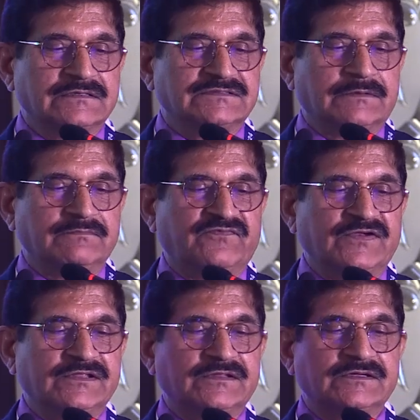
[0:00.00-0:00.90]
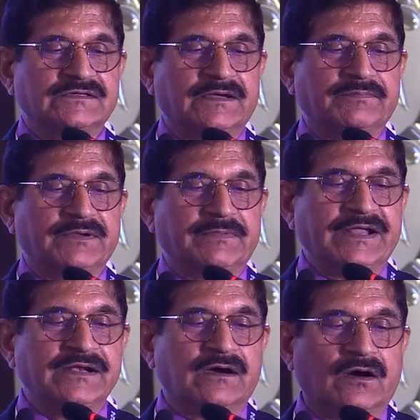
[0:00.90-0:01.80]
Some funny thing is happening, but
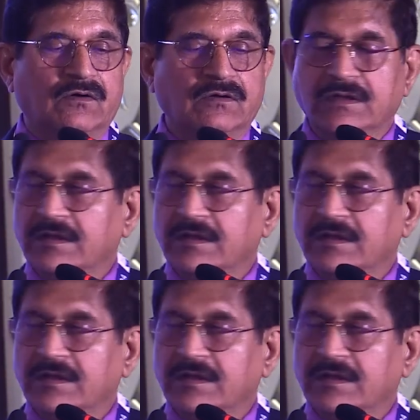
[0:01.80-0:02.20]
anyhow,